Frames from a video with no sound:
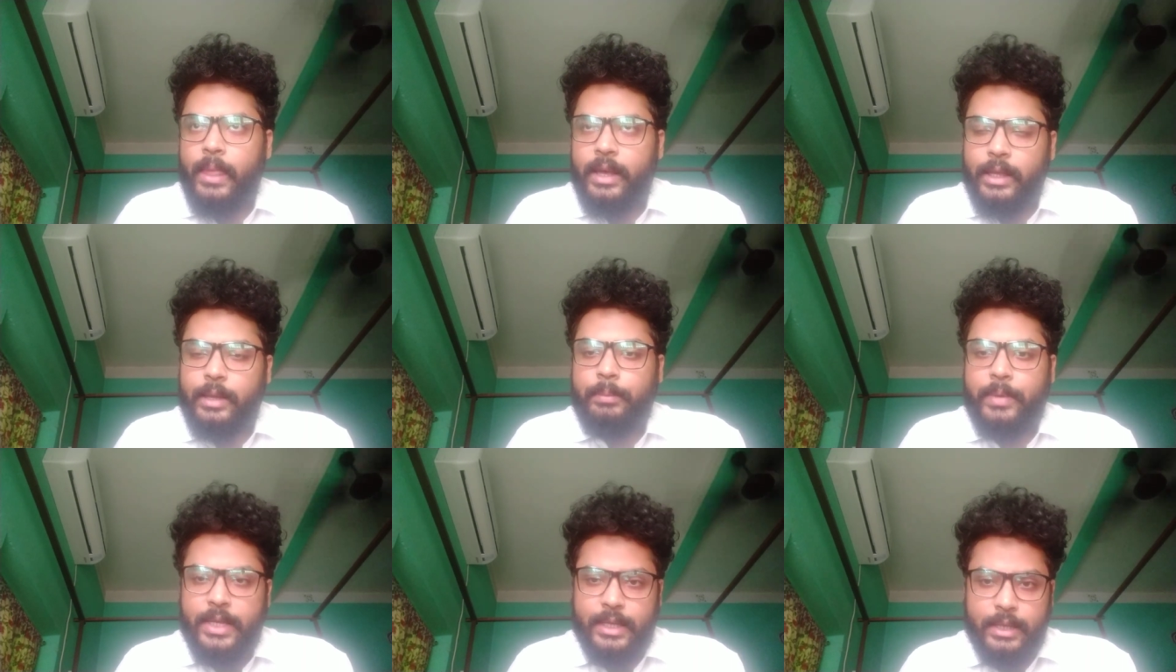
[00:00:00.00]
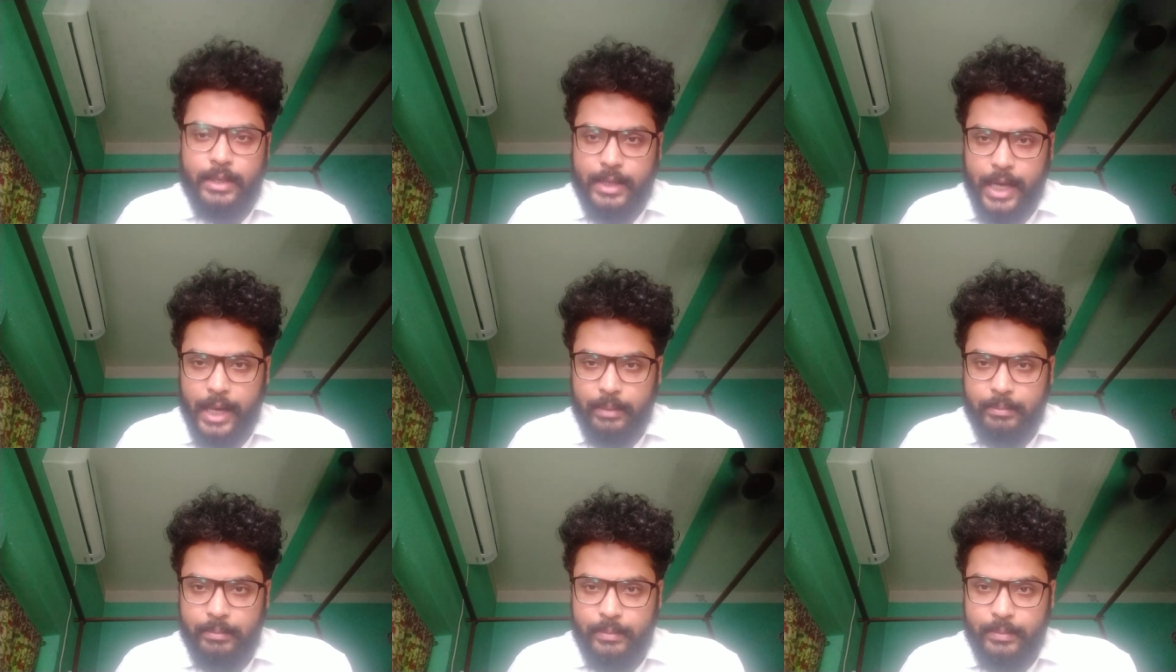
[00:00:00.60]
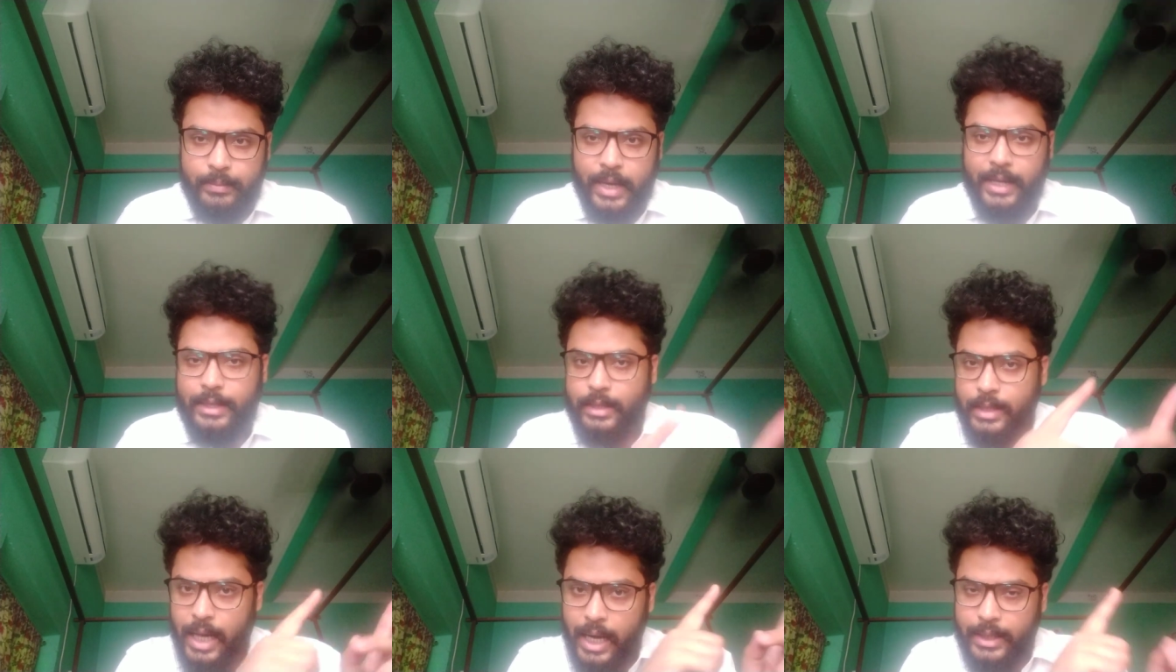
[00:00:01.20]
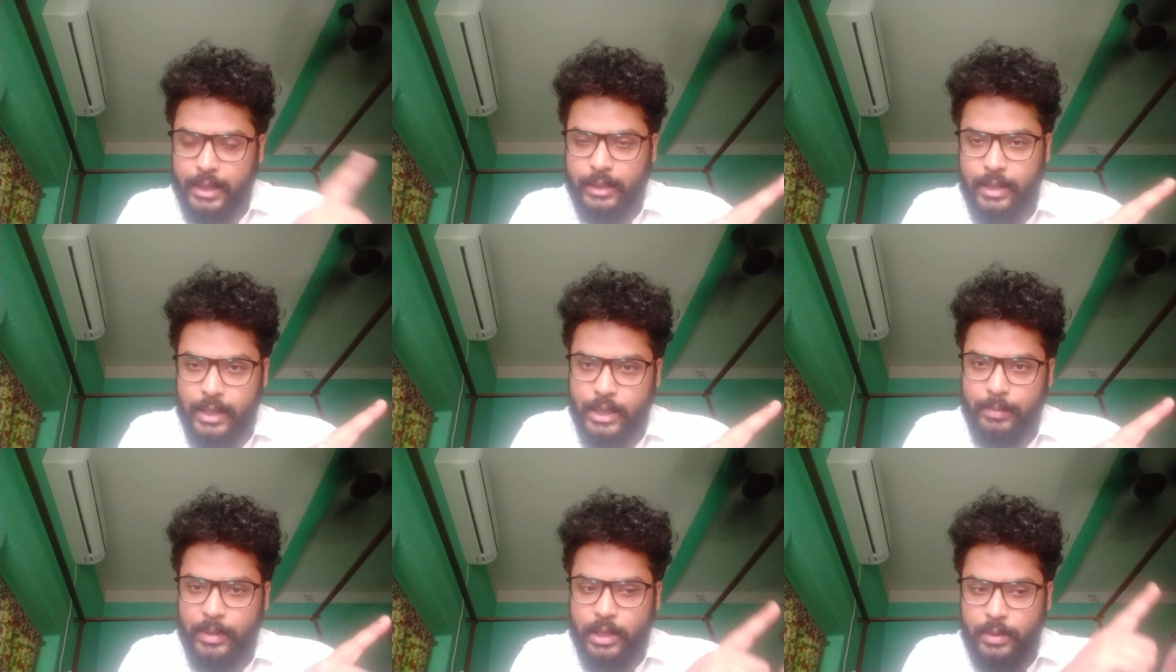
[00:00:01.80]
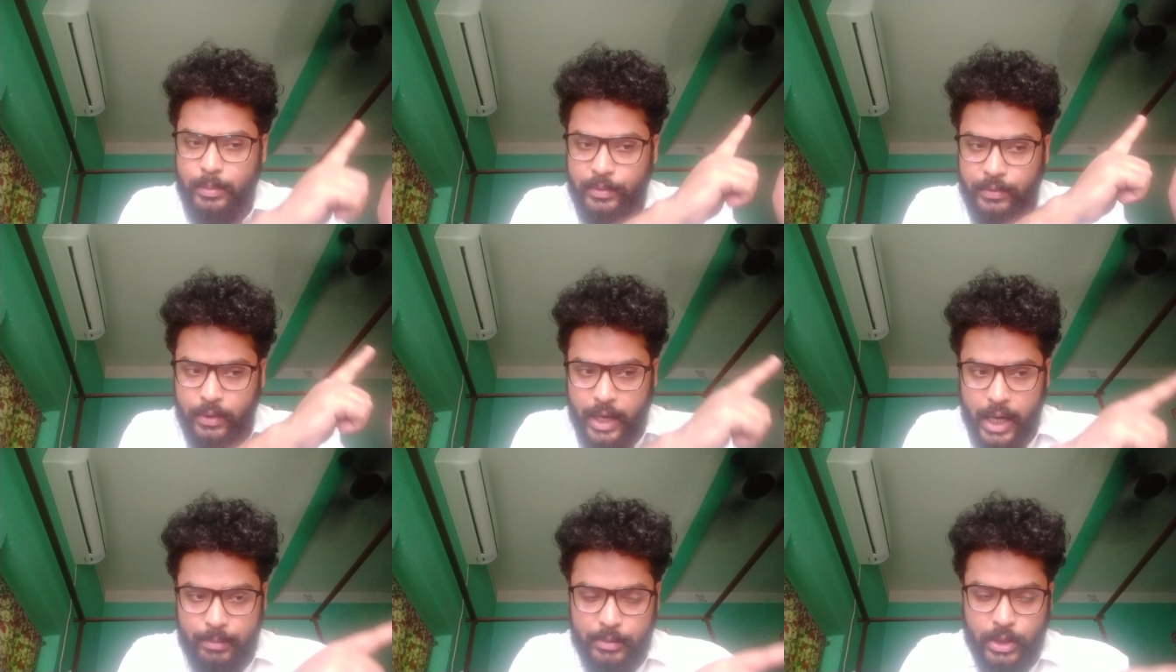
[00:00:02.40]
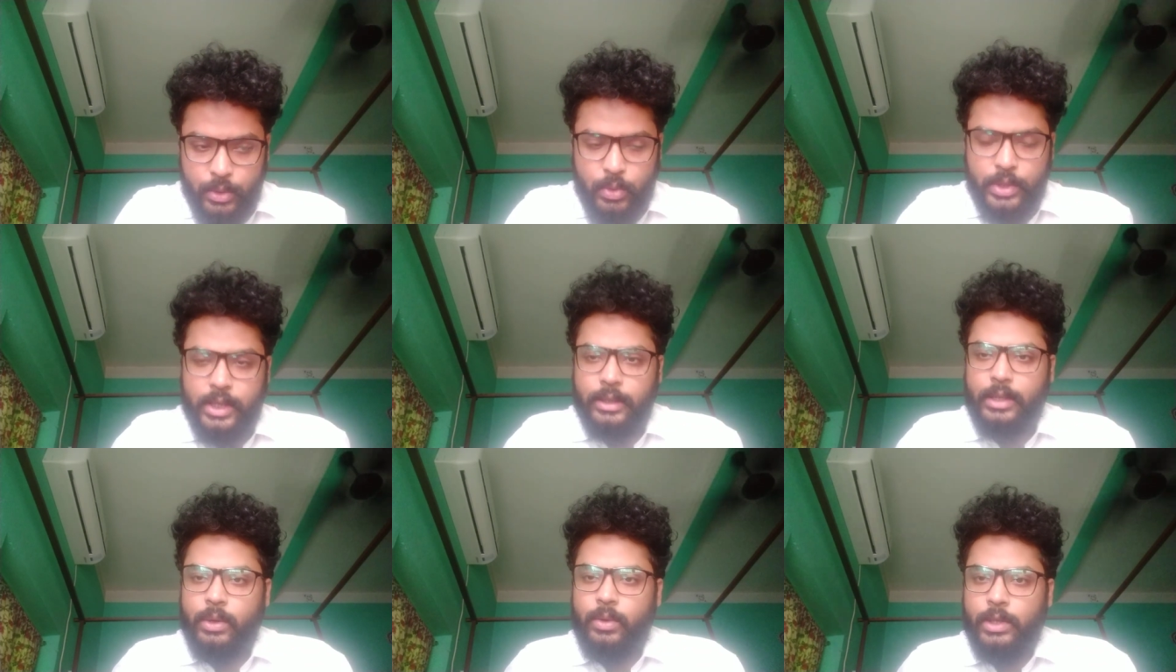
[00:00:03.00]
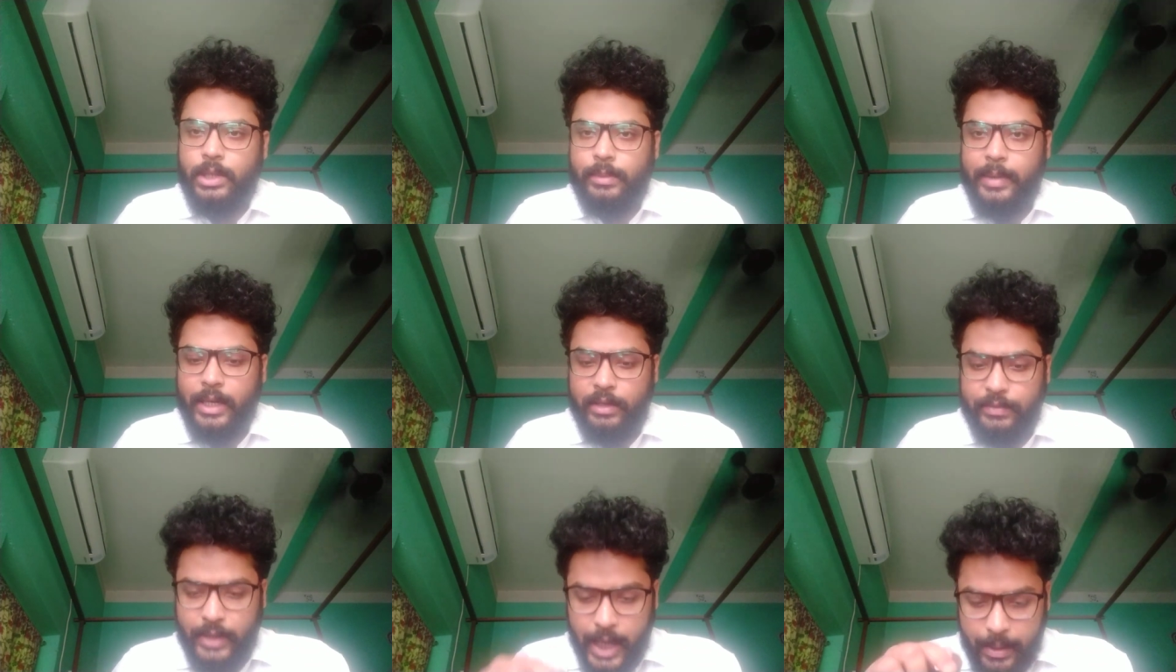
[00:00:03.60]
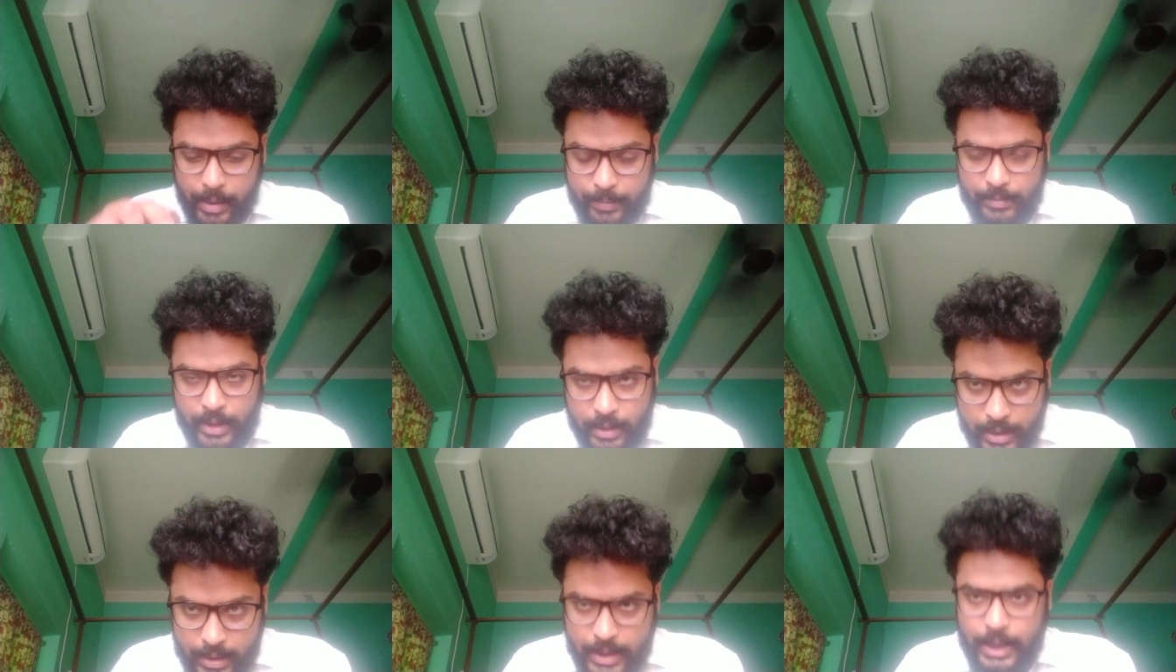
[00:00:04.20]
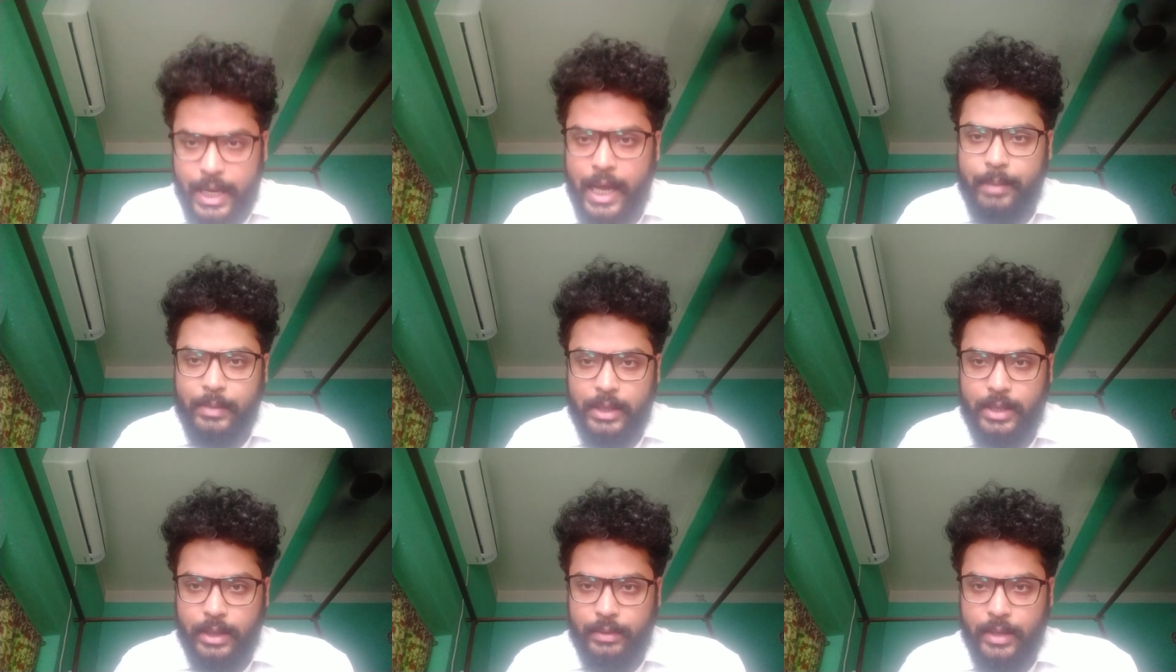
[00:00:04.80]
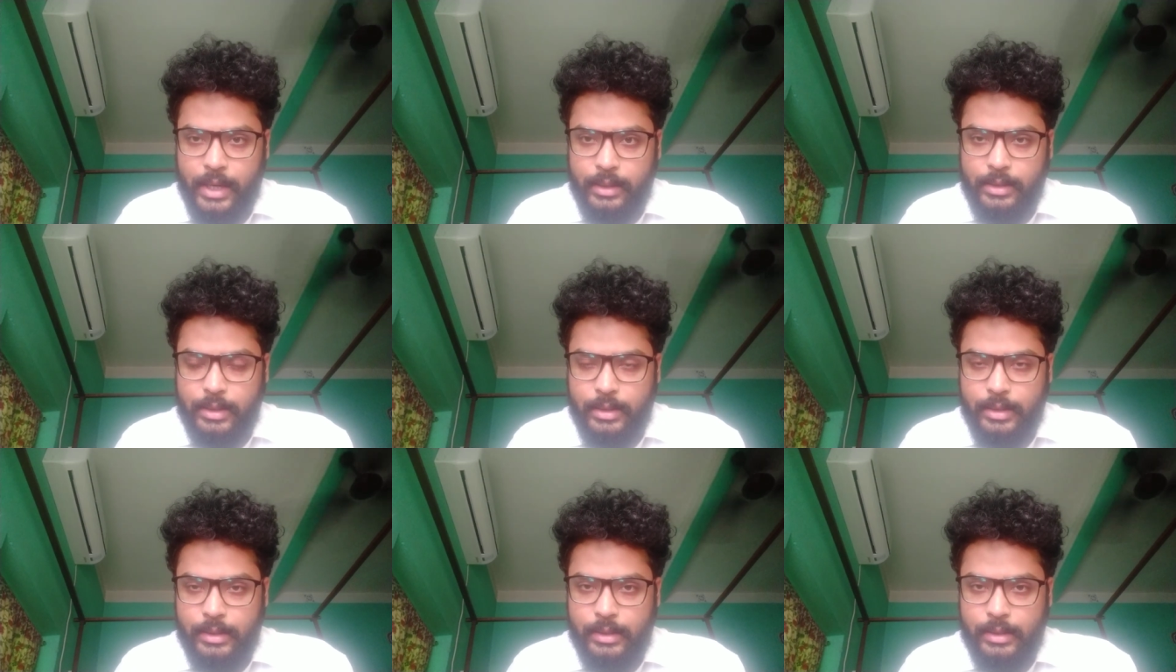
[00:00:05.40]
in the present time I started 30 minutes before I am denoting the whole span of time and still I am eating rice